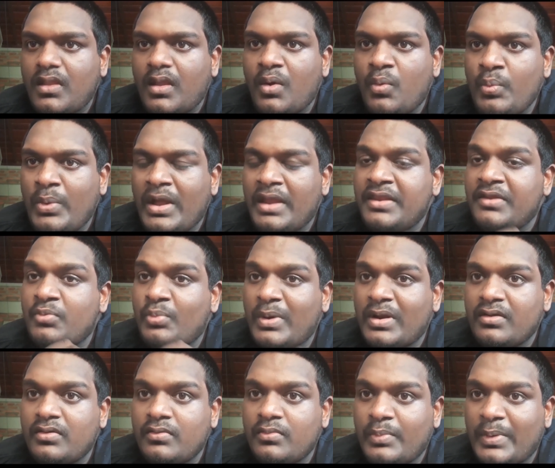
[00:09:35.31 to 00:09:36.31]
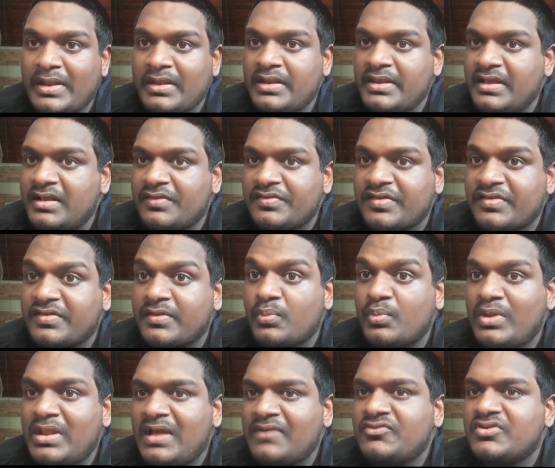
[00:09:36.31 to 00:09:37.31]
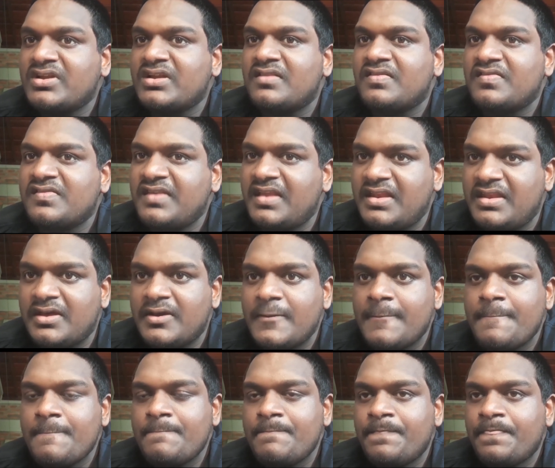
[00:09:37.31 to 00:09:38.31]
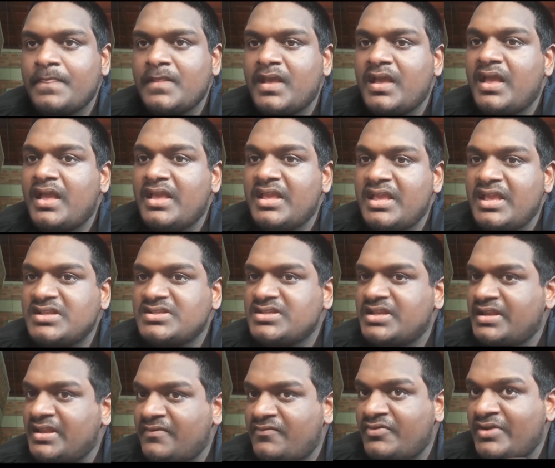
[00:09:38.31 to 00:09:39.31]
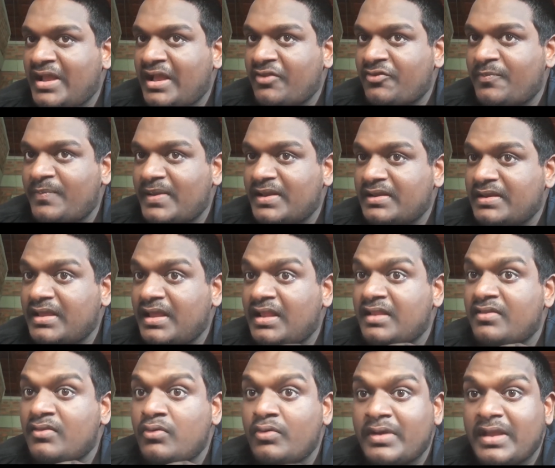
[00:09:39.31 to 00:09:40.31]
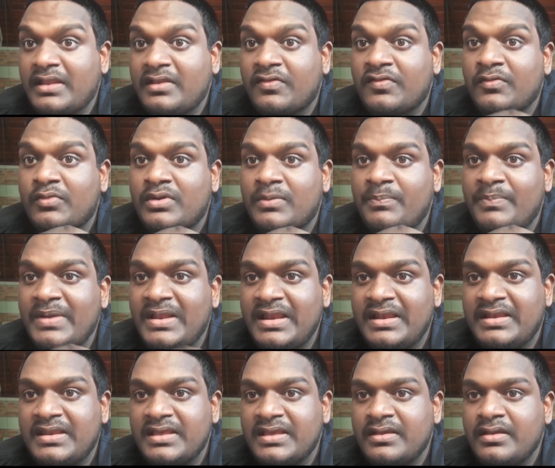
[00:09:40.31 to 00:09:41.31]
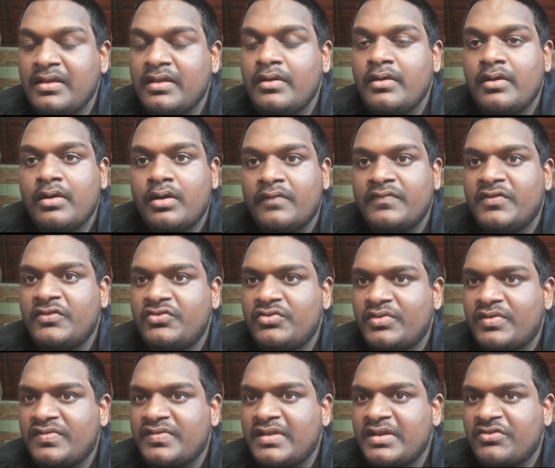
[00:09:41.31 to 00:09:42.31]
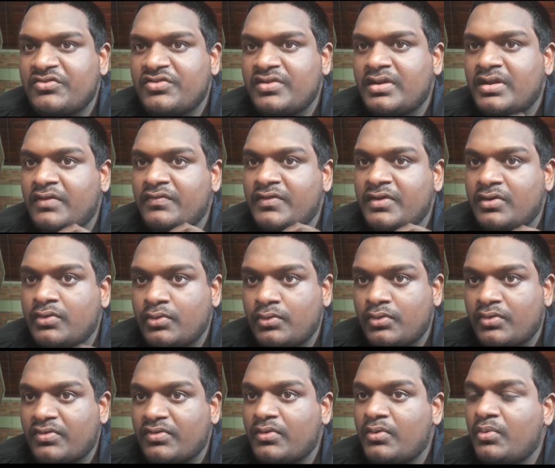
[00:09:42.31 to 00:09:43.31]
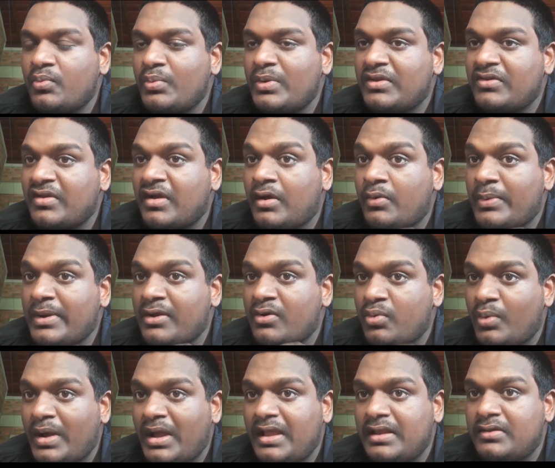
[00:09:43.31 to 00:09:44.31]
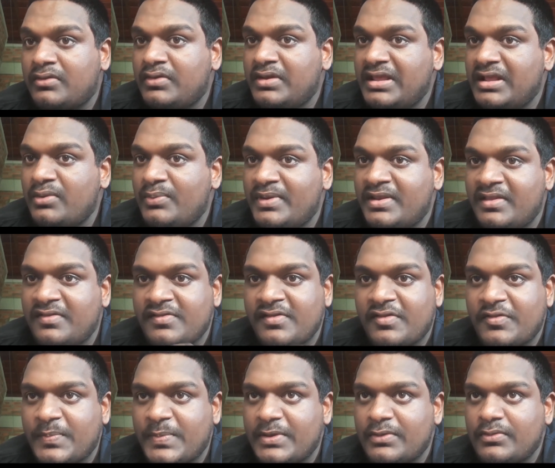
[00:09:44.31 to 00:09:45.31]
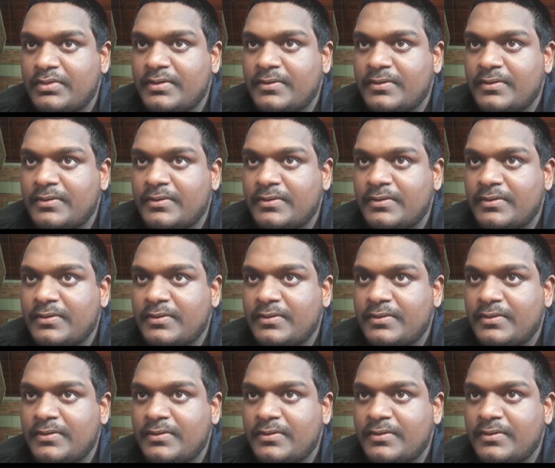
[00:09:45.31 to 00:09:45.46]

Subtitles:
where the legal system will have to consider each and every aspect and look at the suitability of the jurisdiction of the courts which are required to deal with this dispute.